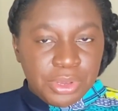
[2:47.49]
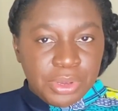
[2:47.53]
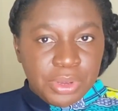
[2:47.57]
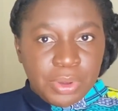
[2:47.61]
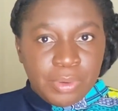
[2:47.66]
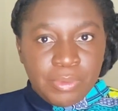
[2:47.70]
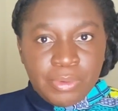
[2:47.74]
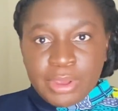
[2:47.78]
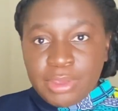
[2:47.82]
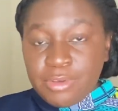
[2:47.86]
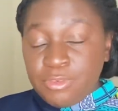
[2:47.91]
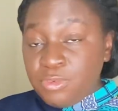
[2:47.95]

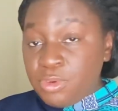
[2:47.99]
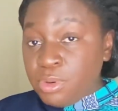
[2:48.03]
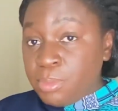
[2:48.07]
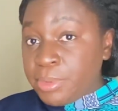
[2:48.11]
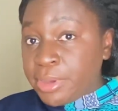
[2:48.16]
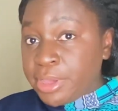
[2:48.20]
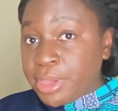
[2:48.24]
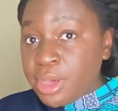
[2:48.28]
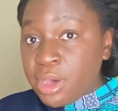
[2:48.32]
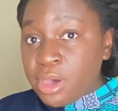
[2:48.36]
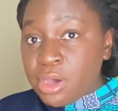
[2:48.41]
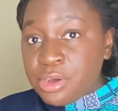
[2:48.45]
right from
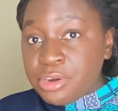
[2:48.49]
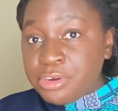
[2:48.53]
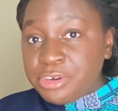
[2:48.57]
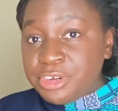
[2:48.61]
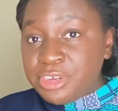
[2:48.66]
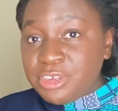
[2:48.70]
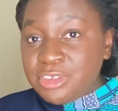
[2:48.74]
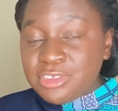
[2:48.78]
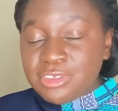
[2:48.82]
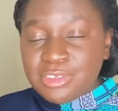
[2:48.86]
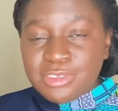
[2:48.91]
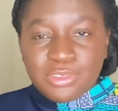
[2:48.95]

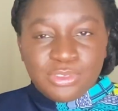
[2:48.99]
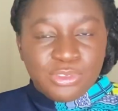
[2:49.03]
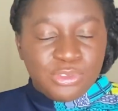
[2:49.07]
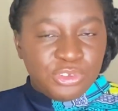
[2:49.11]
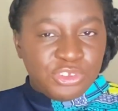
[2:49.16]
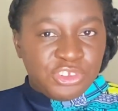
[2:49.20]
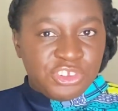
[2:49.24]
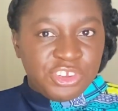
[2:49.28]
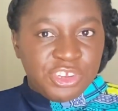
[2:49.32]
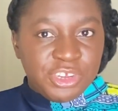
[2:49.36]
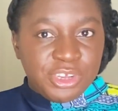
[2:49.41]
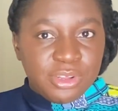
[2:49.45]
calories to
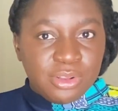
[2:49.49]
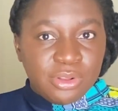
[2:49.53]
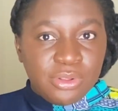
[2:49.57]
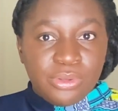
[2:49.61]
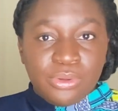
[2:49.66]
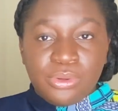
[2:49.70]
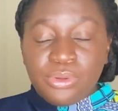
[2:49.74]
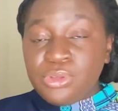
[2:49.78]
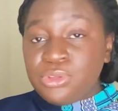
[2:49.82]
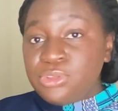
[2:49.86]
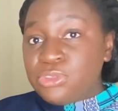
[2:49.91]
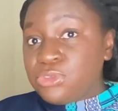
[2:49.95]

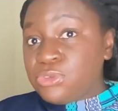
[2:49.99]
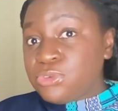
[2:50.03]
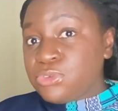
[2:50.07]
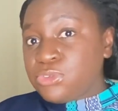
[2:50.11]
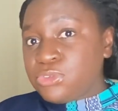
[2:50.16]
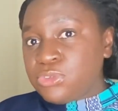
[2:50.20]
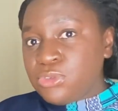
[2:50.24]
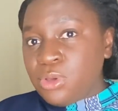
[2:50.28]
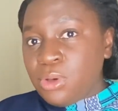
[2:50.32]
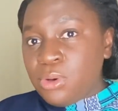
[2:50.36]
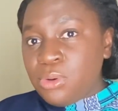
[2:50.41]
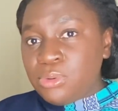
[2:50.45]
shell to
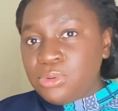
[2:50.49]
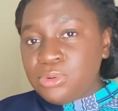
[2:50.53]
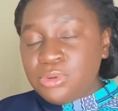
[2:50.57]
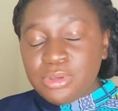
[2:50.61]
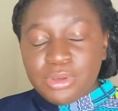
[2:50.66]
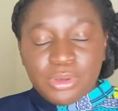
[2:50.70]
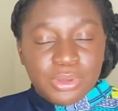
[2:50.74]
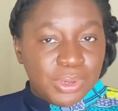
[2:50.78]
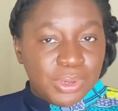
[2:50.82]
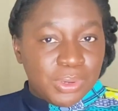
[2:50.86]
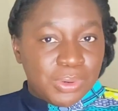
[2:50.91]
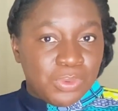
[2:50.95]
salt,
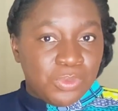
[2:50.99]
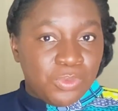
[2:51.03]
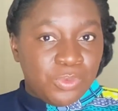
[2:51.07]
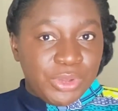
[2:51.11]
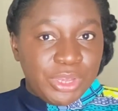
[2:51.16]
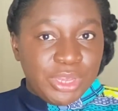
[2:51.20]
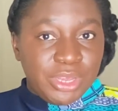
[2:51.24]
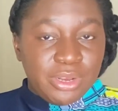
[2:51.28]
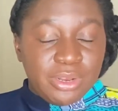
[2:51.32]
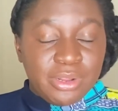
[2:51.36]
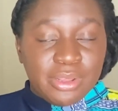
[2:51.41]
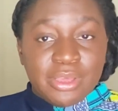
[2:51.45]

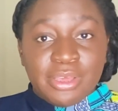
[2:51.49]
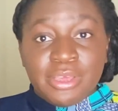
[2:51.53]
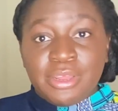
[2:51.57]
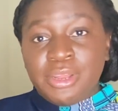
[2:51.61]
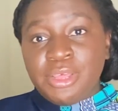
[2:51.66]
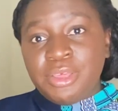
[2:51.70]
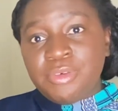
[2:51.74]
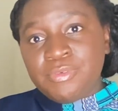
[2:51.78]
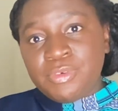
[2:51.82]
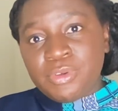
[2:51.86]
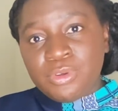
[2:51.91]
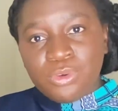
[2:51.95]
wheat, and
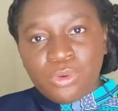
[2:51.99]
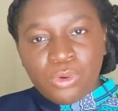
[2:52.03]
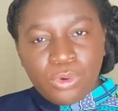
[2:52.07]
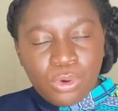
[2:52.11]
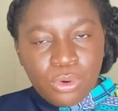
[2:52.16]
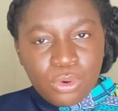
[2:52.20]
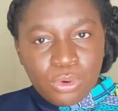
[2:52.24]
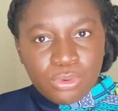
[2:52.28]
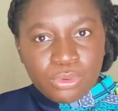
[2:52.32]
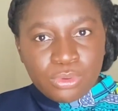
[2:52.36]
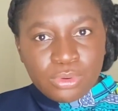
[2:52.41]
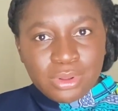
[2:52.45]
even
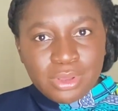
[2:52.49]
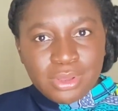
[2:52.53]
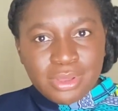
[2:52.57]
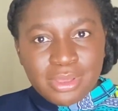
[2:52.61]
gold.